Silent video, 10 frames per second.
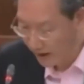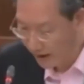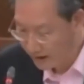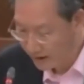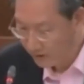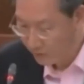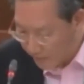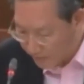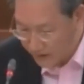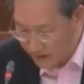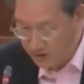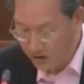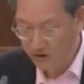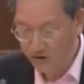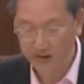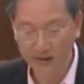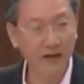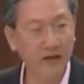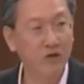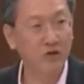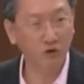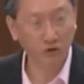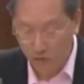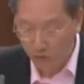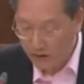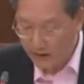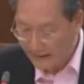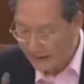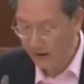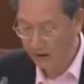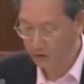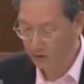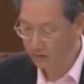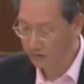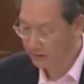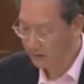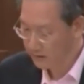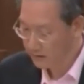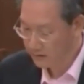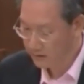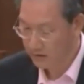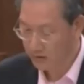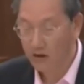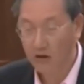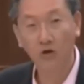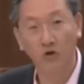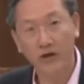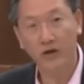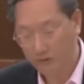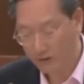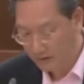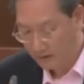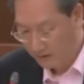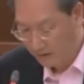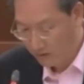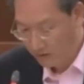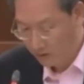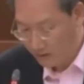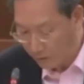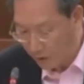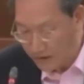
look forward to her further contributions when she returns from Beijing. Finally,